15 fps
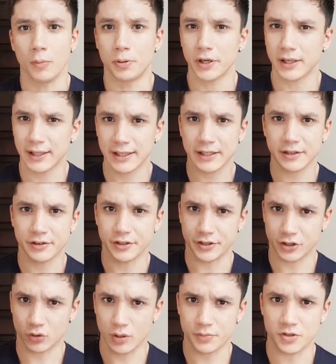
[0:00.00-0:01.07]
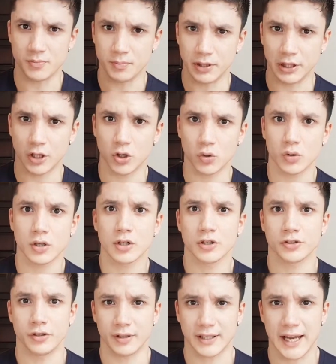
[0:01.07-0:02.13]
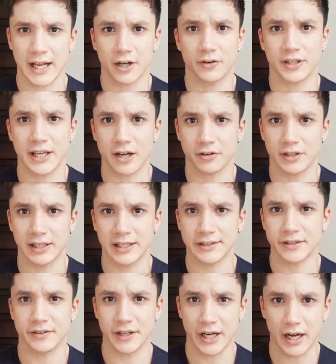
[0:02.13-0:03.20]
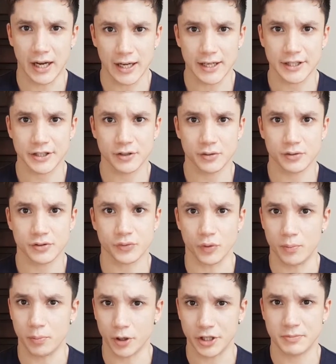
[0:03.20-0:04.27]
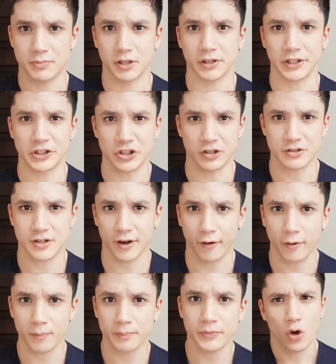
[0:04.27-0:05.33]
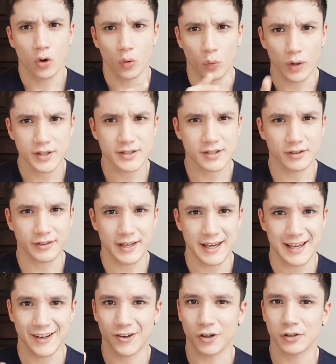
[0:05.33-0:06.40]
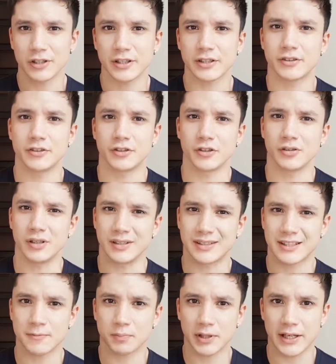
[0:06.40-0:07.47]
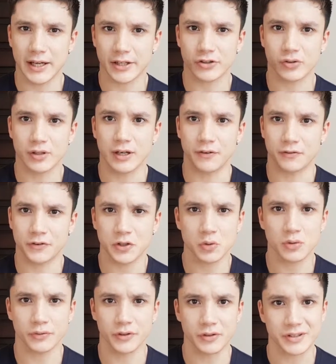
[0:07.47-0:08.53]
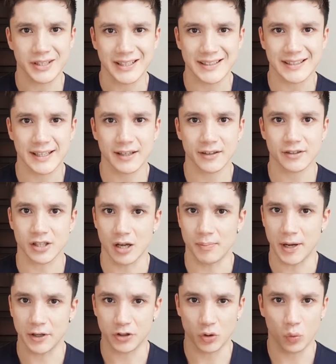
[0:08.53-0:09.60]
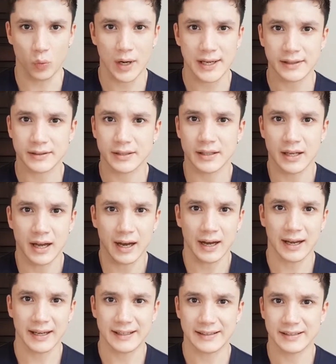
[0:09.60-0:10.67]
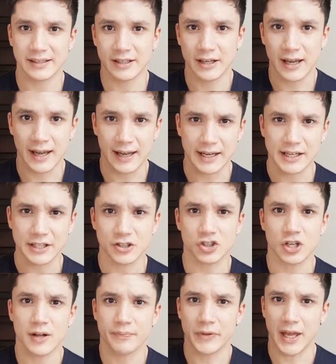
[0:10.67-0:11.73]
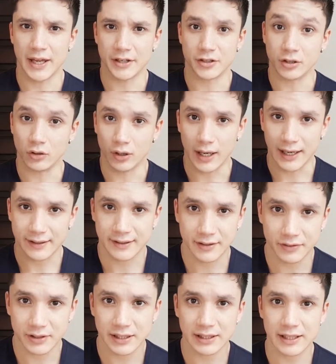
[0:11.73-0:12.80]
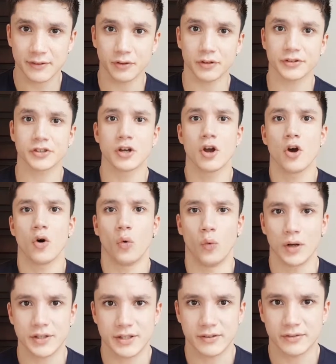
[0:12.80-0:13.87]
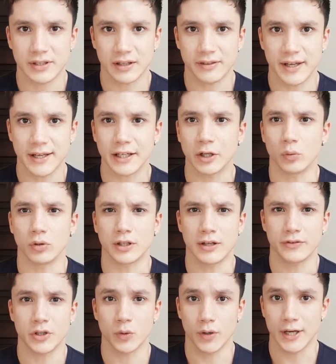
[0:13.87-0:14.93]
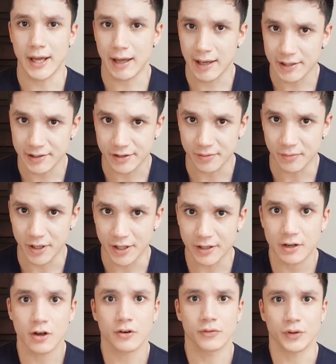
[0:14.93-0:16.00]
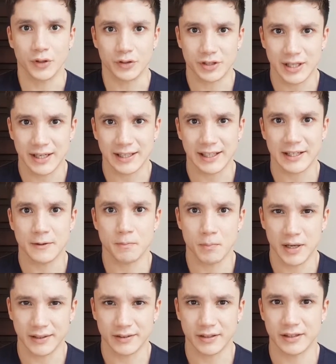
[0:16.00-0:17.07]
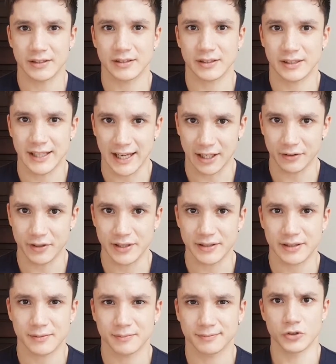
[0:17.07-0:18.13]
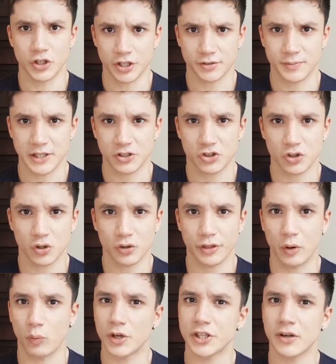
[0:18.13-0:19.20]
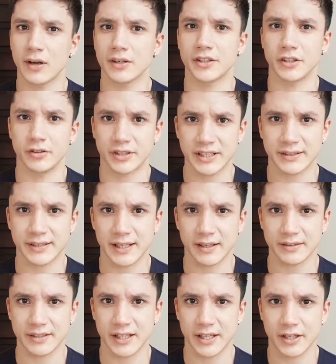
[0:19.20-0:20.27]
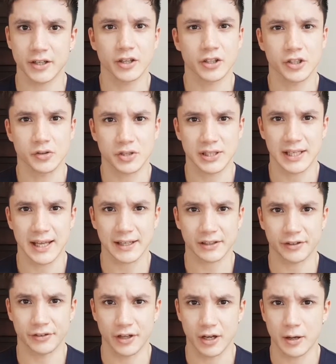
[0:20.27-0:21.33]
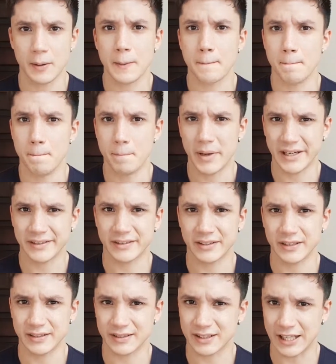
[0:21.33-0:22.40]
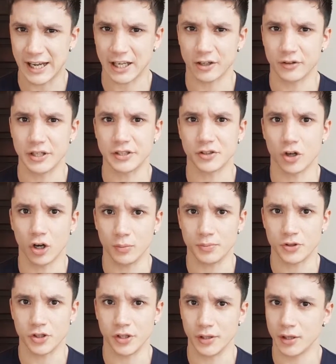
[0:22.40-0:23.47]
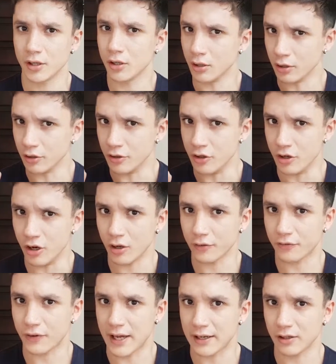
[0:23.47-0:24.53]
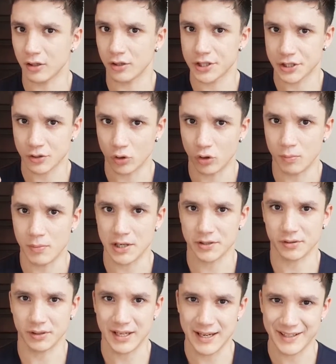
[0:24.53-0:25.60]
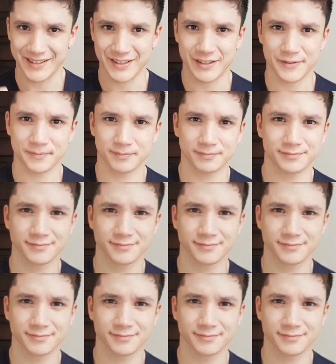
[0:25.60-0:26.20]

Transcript: I'll put a link in the description below to the calorie calculator that I use from bodybuilding.com. Once you're there, all you need to do is simply enter in a few of your details about your weight, height, age, and your activity levels. Once you've done that, it will give you an estimate for your daily maintenance calories. Just make sure that when you enter your details in, you select the maintenance calories option, not fat loss or muscle gains.